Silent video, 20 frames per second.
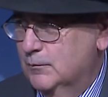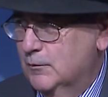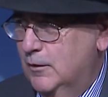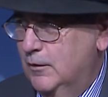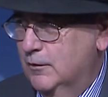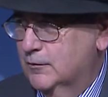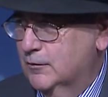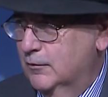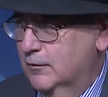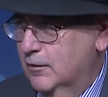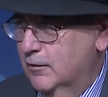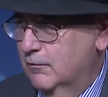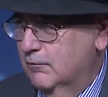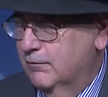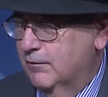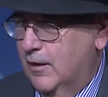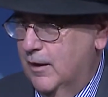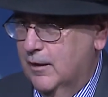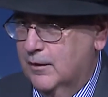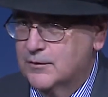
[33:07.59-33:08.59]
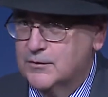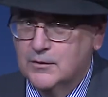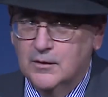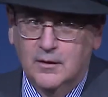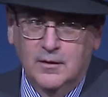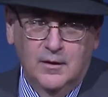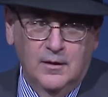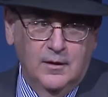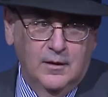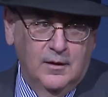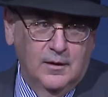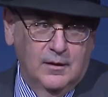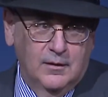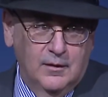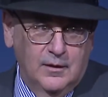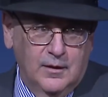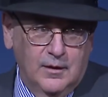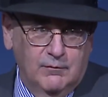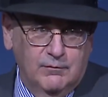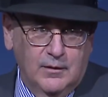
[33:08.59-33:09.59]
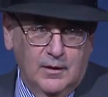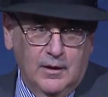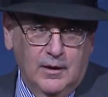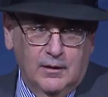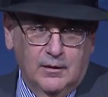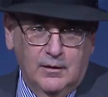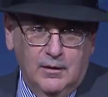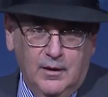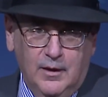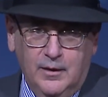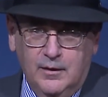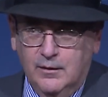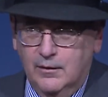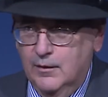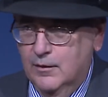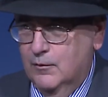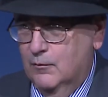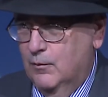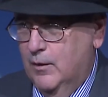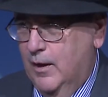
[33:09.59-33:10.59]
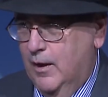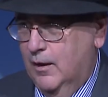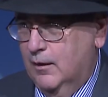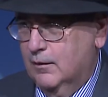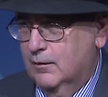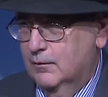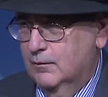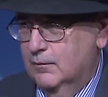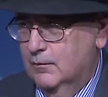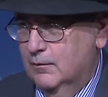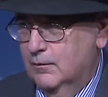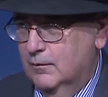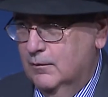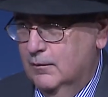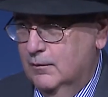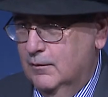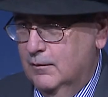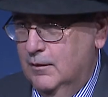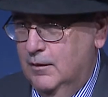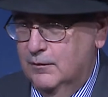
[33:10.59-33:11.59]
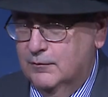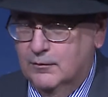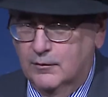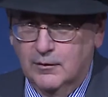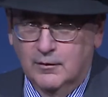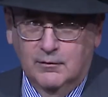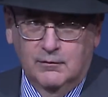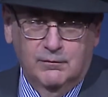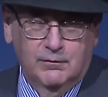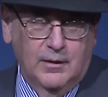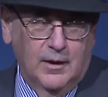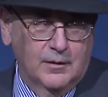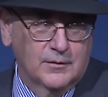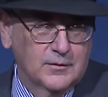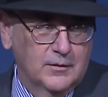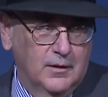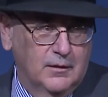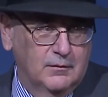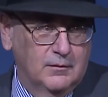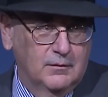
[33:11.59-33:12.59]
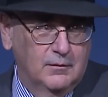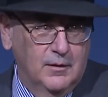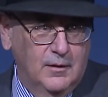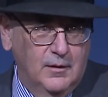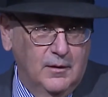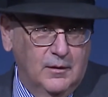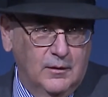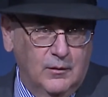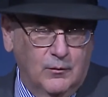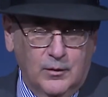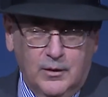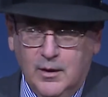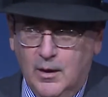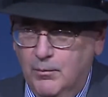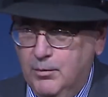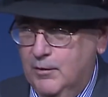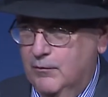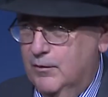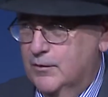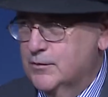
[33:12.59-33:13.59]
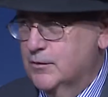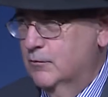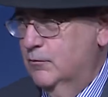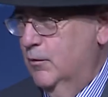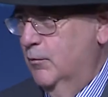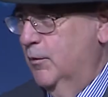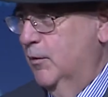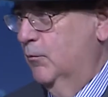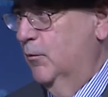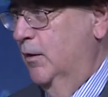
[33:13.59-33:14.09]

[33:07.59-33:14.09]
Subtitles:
Alternative facts. They have Al-Qaeda in Iraq. Alternative facts. And then there were a couple of us in the room, and